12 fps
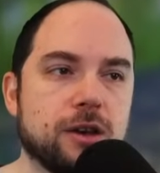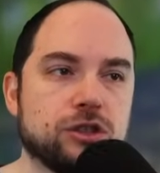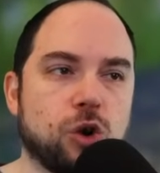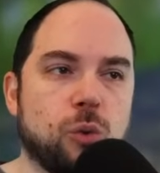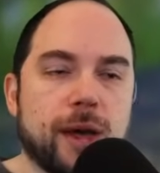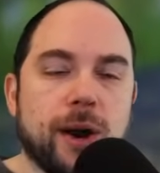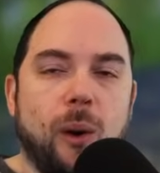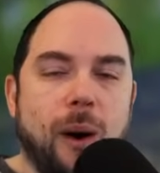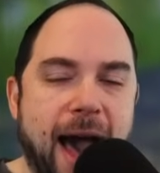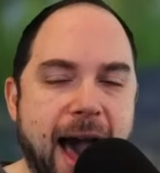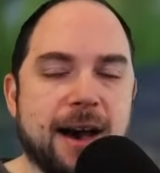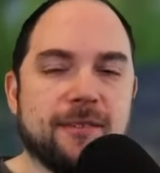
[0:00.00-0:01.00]
So we don't
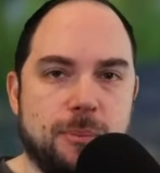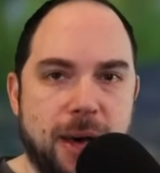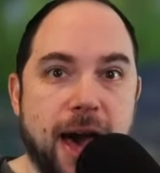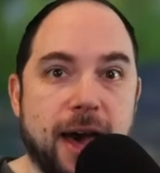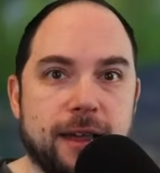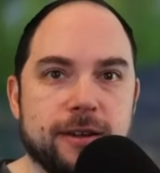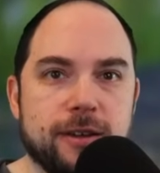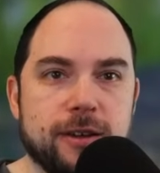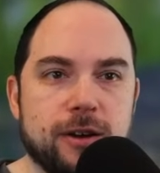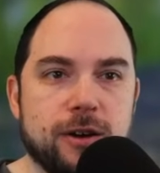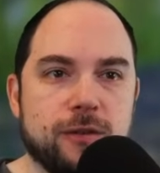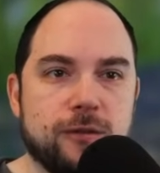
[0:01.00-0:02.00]
have a pet
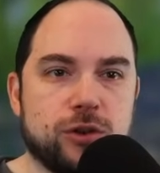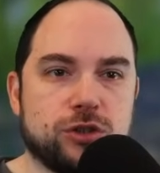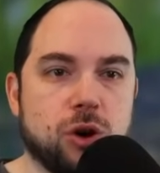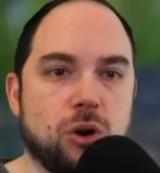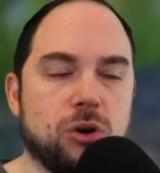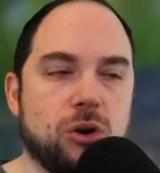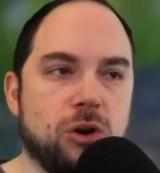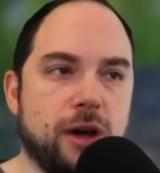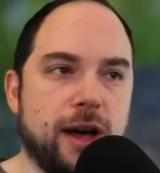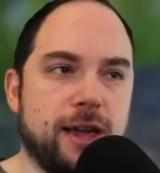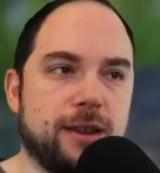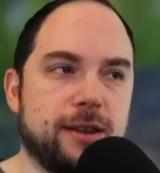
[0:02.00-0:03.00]
for Skogul
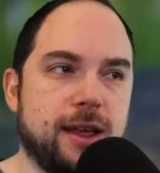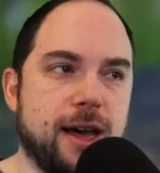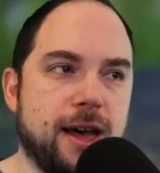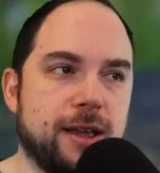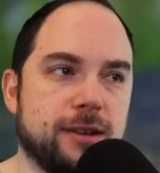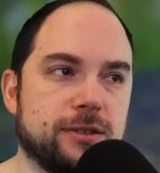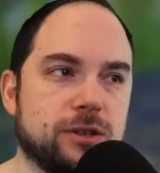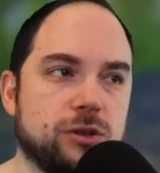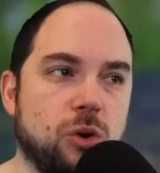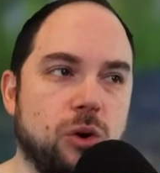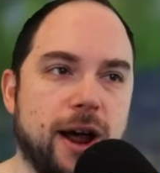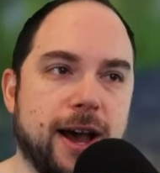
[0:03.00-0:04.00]
and
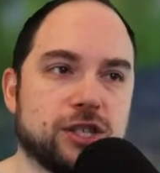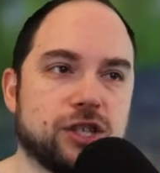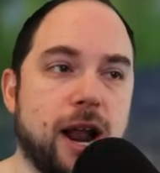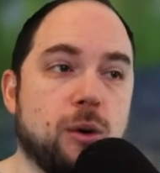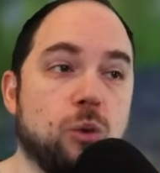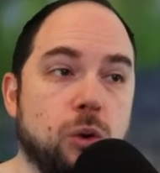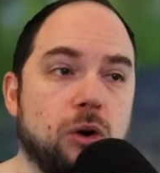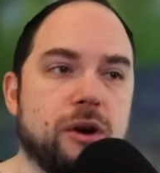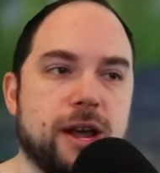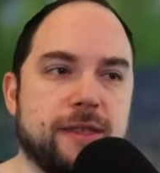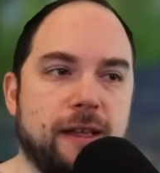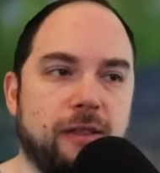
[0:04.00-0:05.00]
Goresh. And I
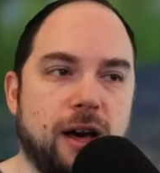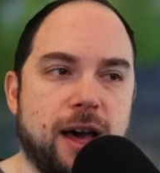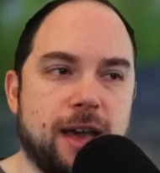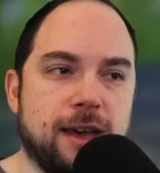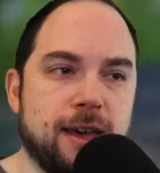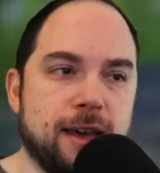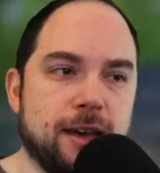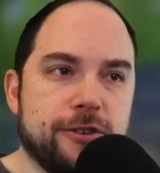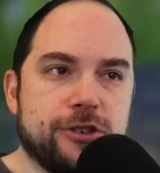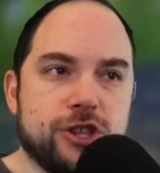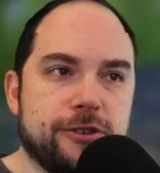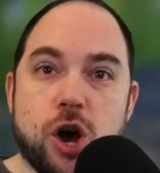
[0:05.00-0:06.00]
worry that, like,
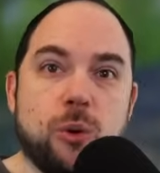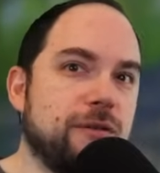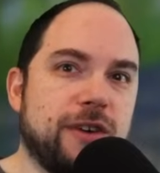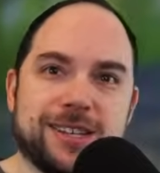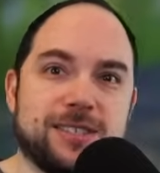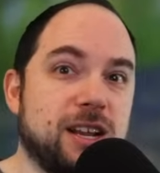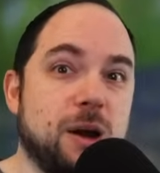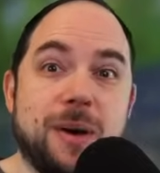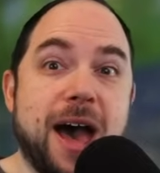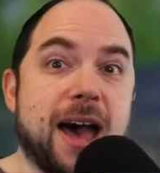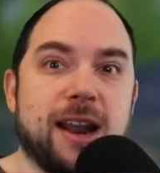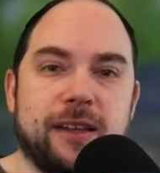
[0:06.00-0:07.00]
you go invest in a
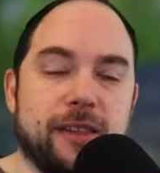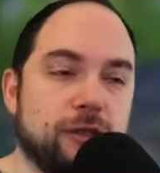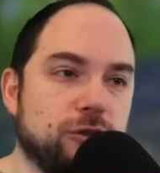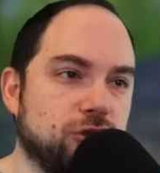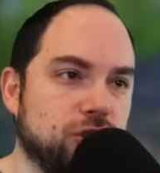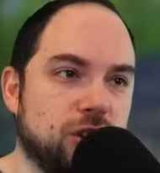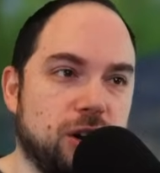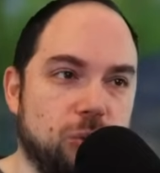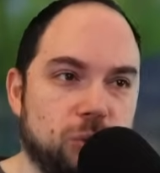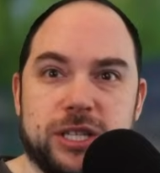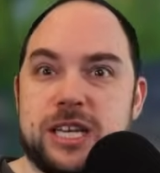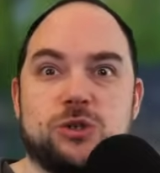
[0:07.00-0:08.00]
pet and then they're just going to
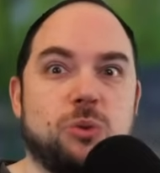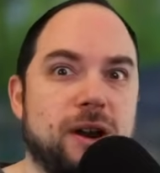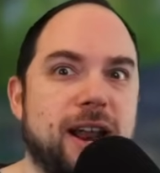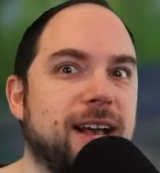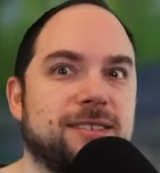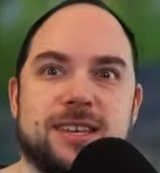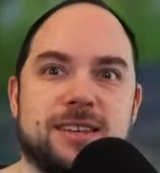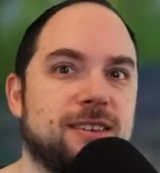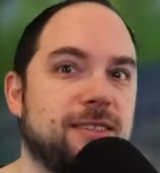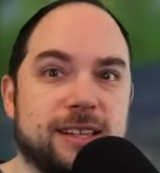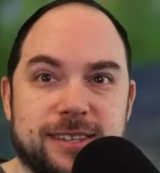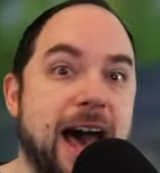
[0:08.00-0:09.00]
release one next
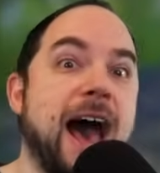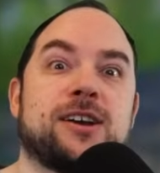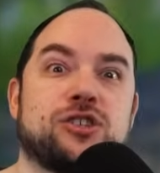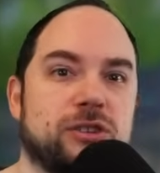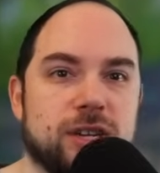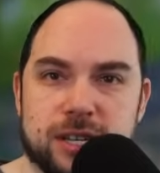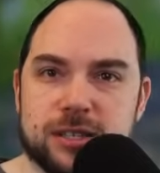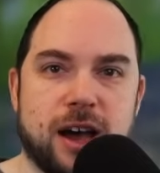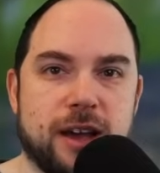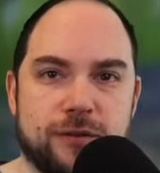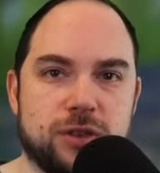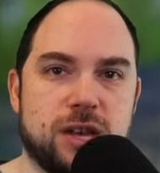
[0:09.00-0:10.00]
season that's actually
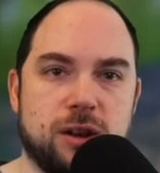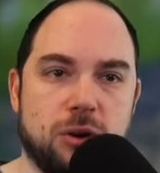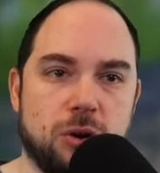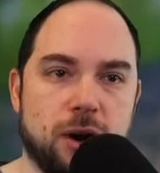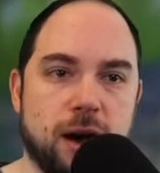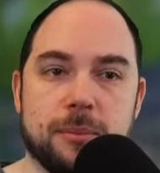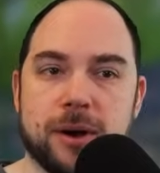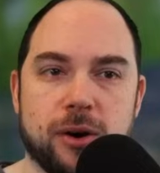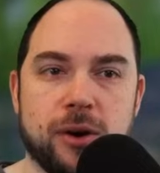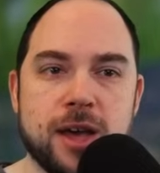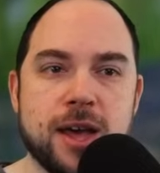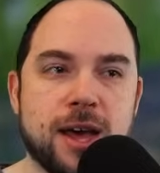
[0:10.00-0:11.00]
designed for the hero combo.
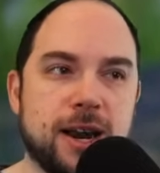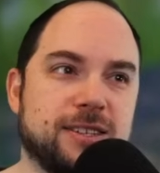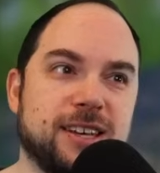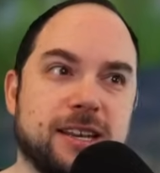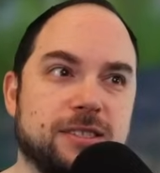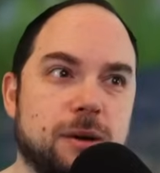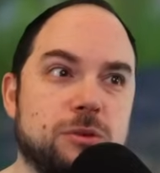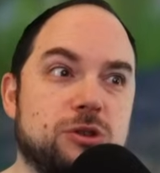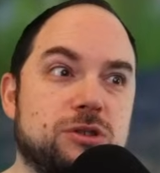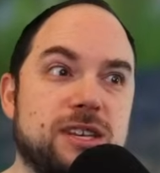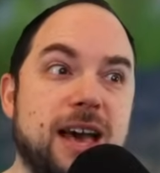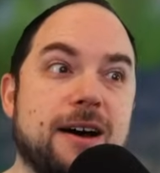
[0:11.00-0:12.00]
And it's like,
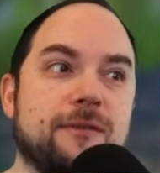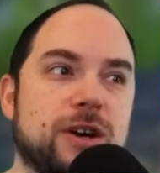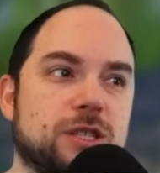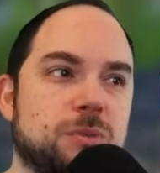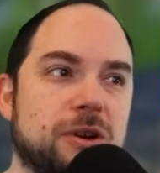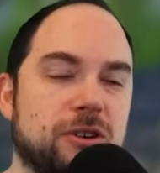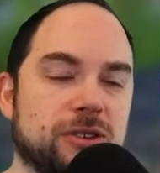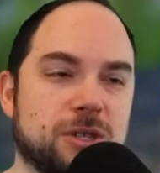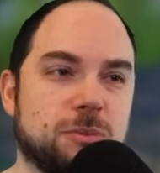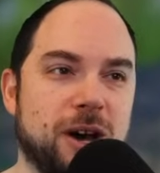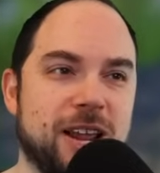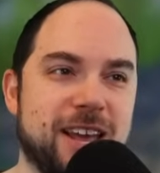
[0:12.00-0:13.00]
WTF, I spent all
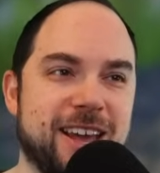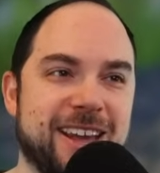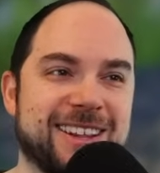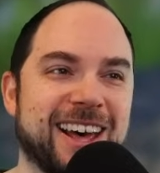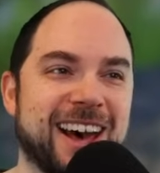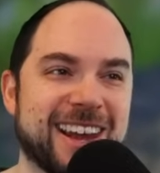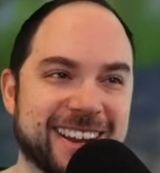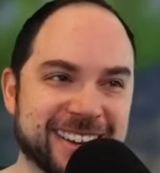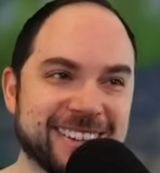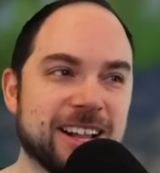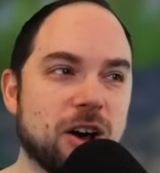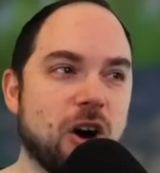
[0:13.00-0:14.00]
this money in, like,
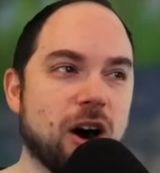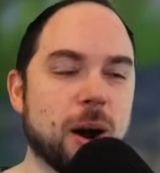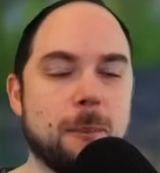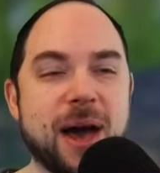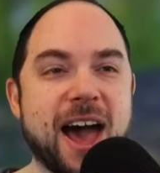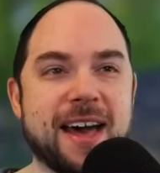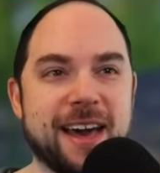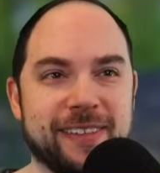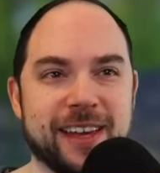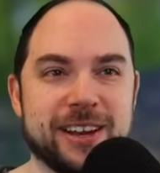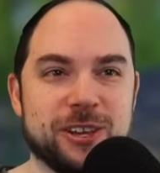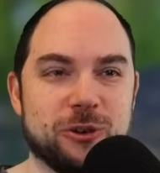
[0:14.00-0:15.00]
on a pet, and
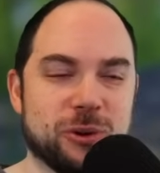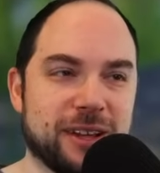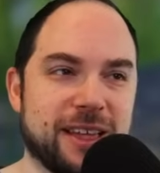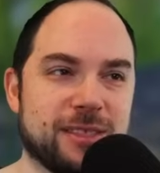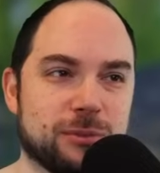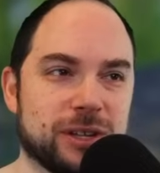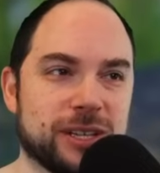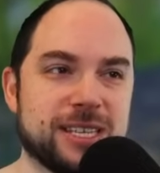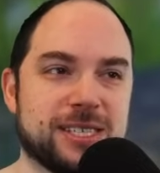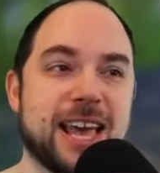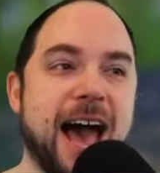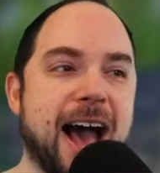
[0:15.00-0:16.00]
then you
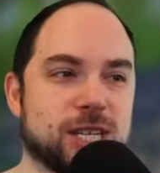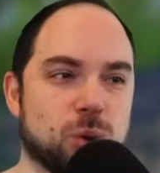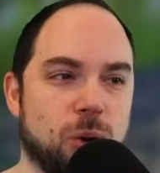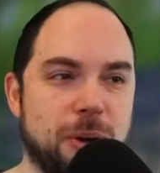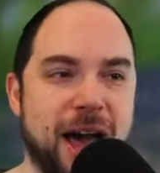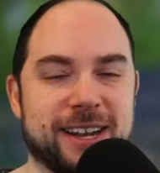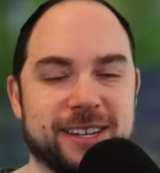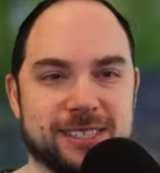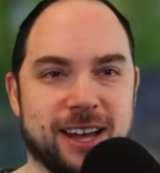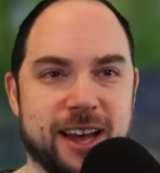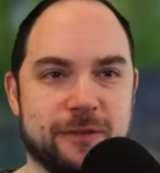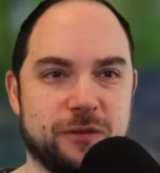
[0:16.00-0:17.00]
release the actual pet
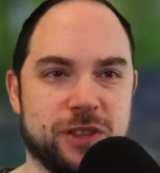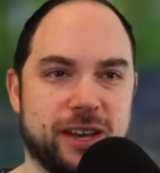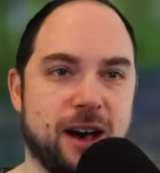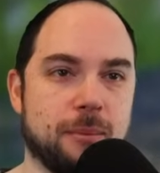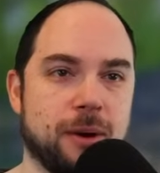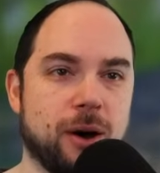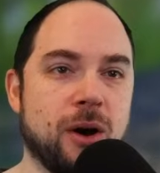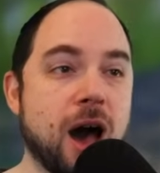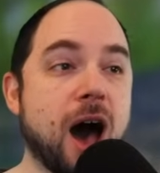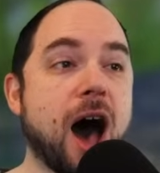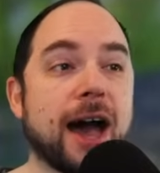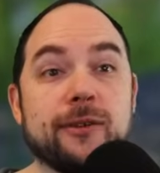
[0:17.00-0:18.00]
design for the combo.
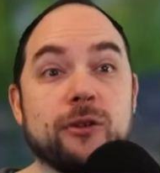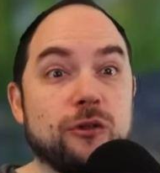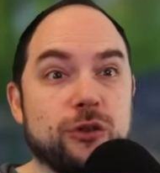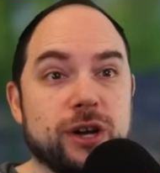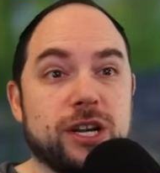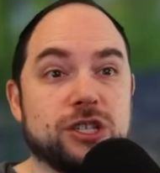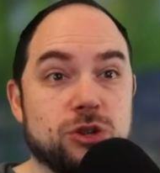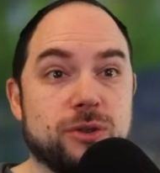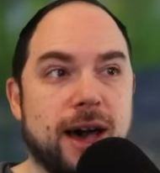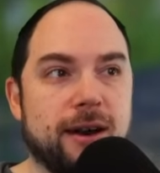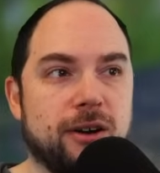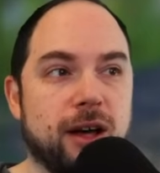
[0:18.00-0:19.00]
I don't know if they're going to do
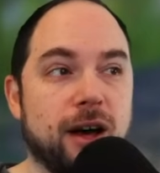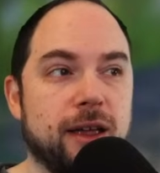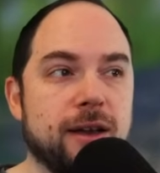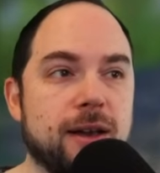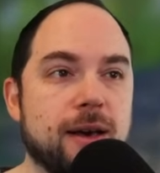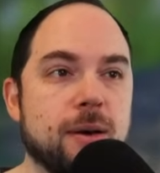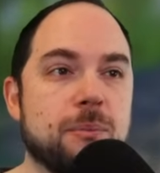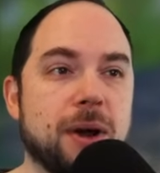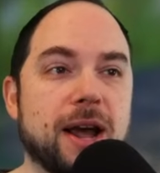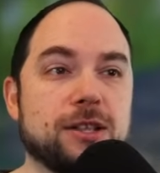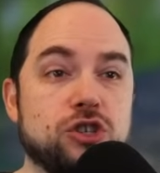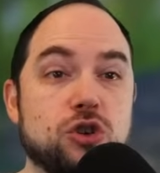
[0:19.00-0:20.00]
that or not, But
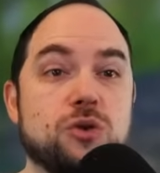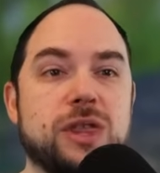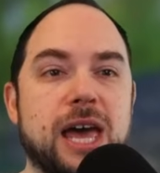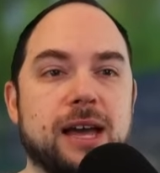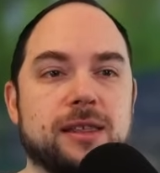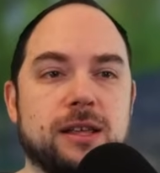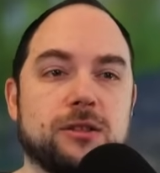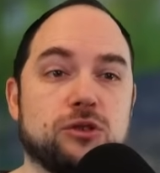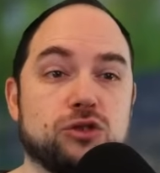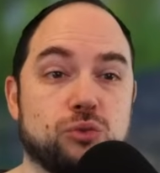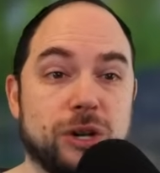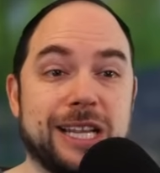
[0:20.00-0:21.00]
I do think that
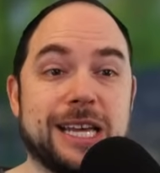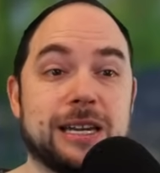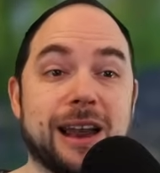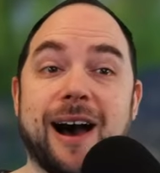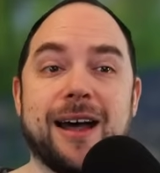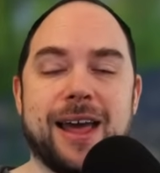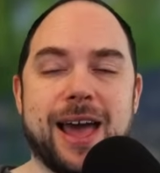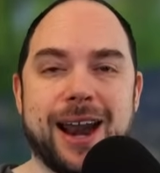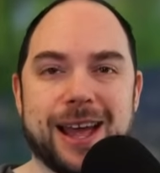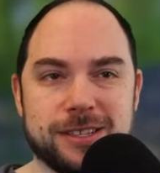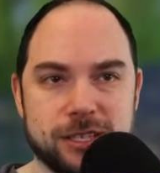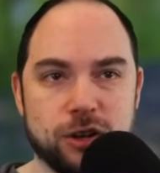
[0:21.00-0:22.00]
there's really not an
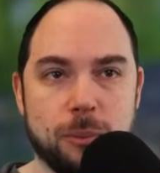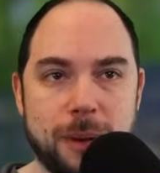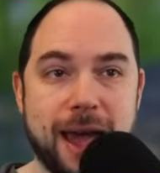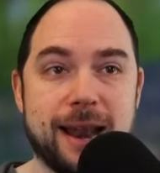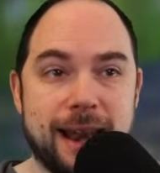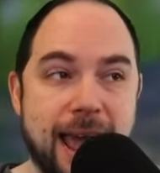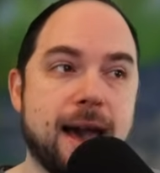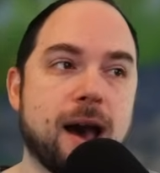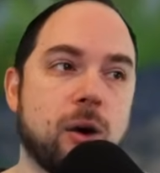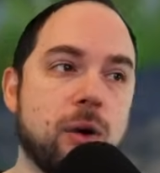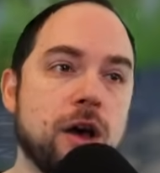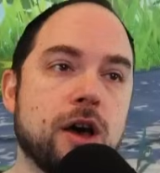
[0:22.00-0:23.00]
ideal pet
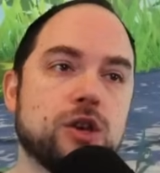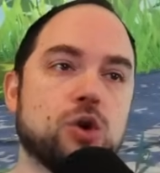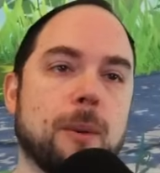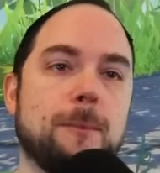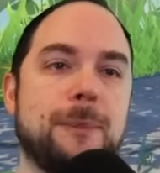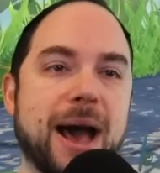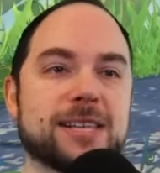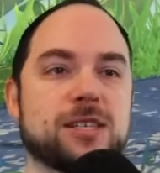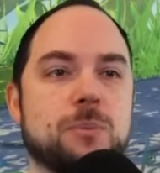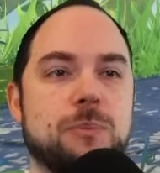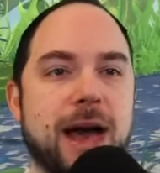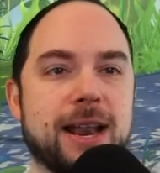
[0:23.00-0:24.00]
now. Your
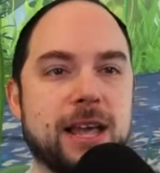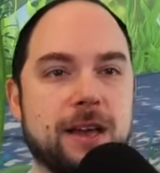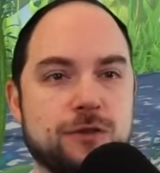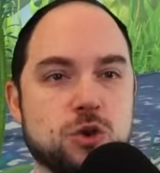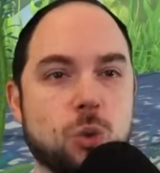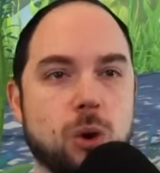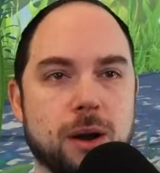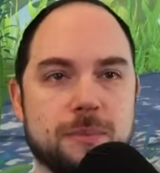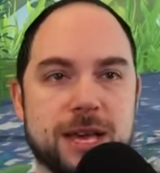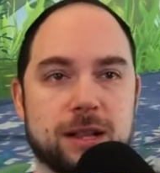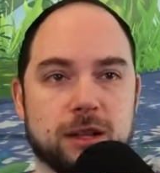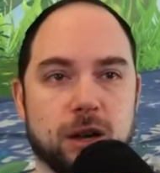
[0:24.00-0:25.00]
best bet if you want to
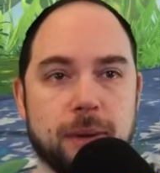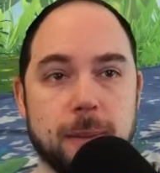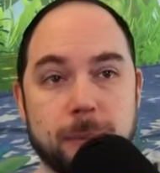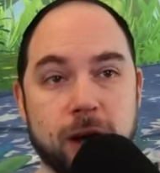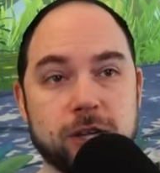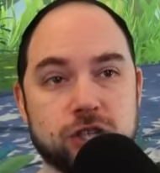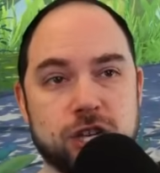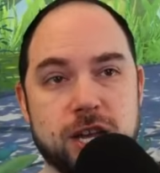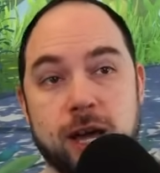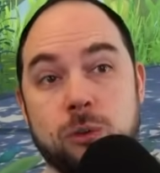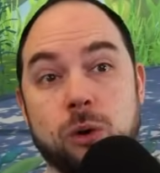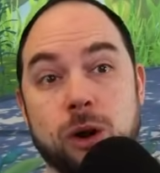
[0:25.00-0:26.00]
be a little bit punchy,
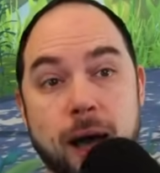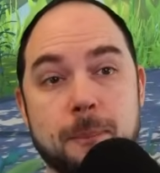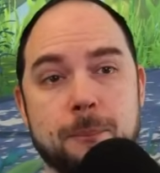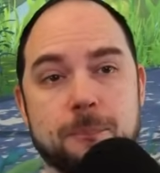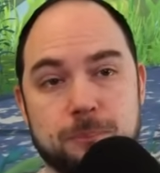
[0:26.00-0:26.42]
and what I'm